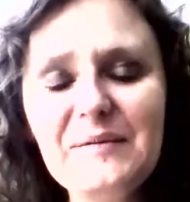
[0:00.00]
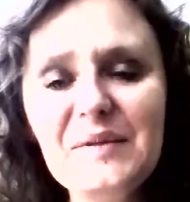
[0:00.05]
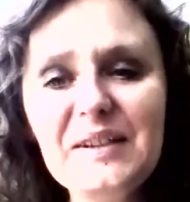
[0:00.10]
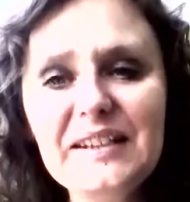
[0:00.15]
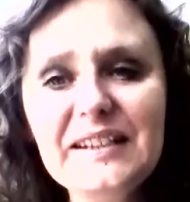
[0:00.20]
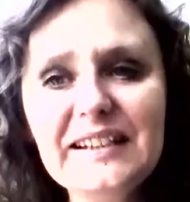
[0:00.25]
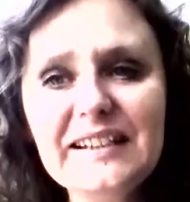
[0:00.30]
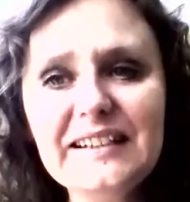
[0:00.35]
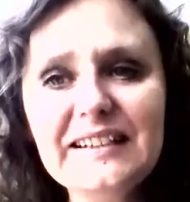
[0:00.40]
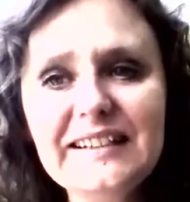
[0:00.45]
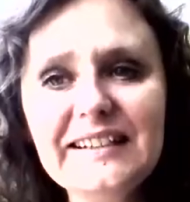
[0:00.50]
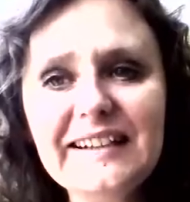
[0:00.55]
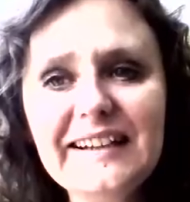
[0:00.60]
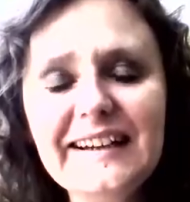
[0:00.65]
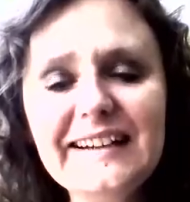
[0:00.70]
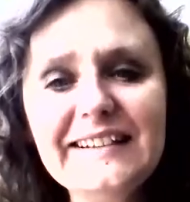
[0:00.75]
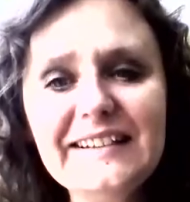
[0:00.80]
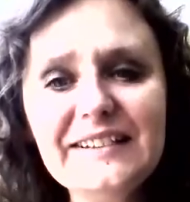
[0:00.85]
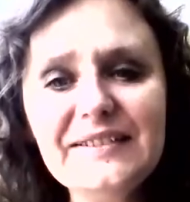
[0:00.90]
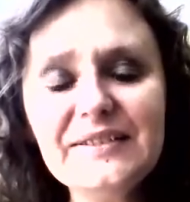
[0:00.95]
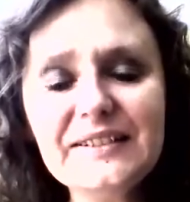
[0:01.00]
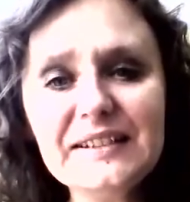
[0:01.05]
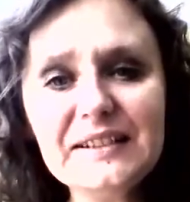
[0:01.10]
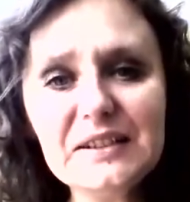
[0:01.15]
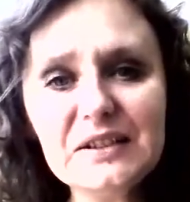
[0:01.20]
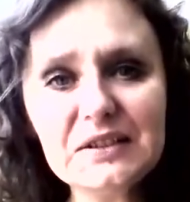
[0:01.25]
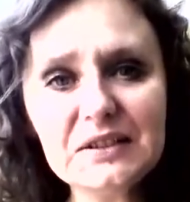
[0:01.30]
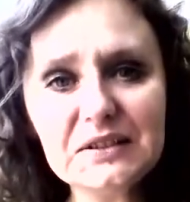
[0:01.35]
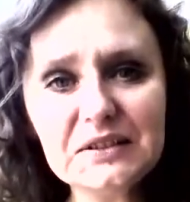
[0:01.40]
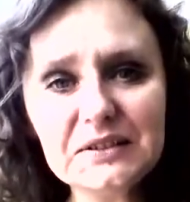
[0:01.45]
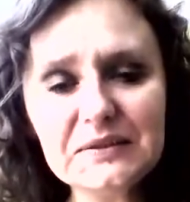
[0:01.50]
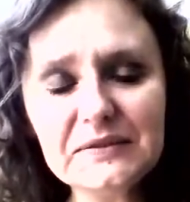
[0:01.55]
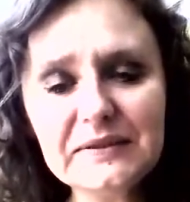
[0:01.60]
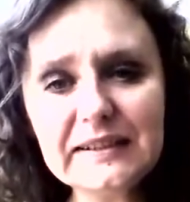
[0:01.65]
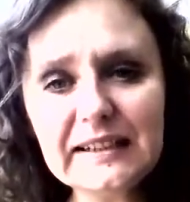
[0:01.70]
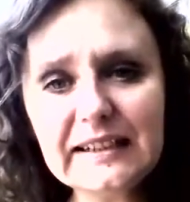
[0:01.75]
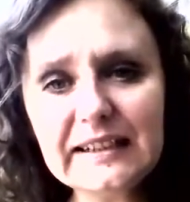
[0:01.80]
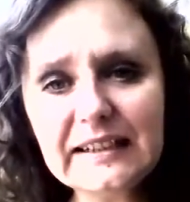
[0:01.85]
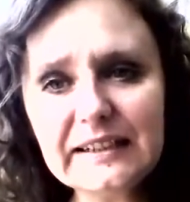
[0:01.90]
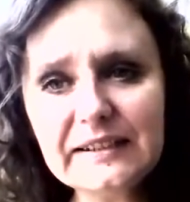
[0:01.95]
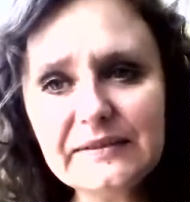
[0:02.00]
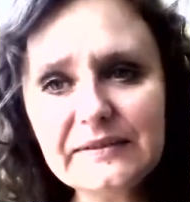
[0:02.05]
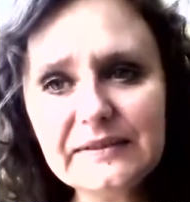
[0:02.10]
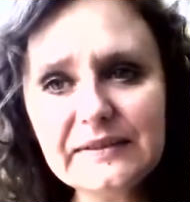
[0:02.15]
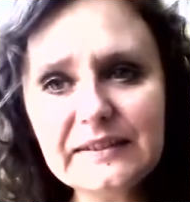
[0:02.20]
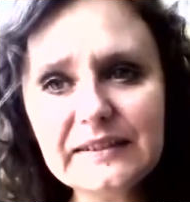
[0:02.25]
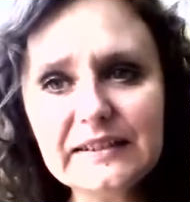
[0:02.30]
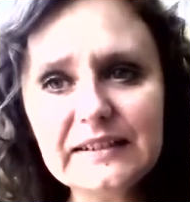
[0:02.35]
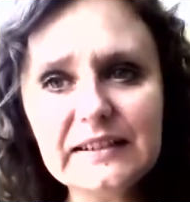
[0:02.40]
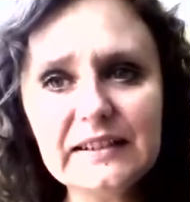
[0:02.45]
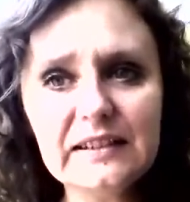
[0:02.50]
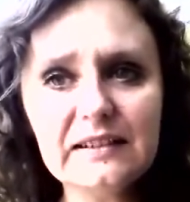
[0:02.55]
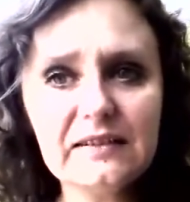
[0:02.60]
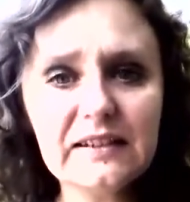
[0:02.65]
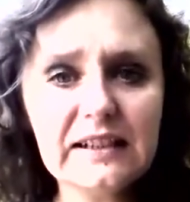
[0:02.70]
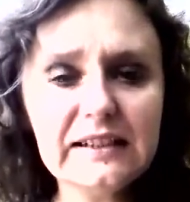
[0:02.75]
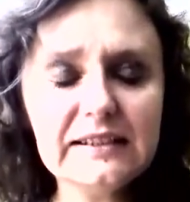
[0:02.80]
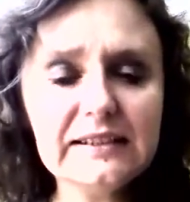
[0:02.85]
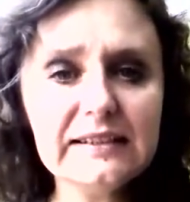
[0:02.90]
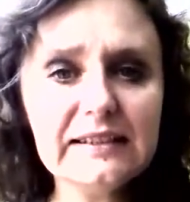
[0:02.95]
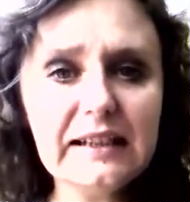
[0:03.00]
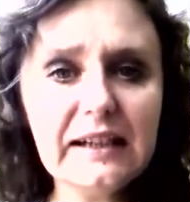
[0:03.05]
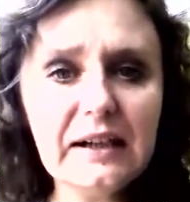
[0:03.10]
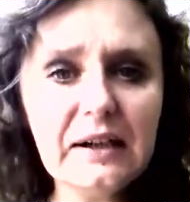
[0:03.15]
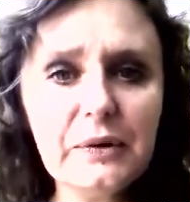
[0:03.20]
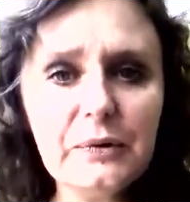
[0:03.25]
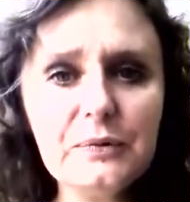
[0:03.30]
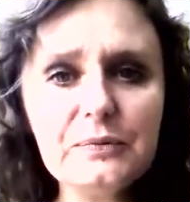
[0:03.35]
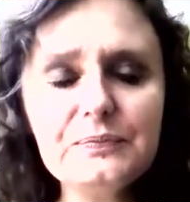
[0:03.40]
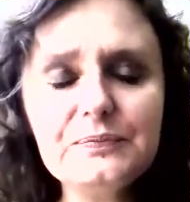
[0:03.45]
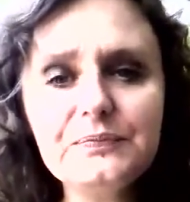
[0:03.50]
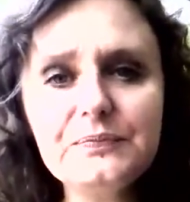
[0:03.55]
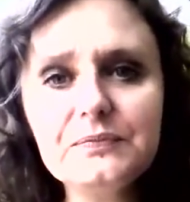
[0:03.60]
mean a different sort of life right now,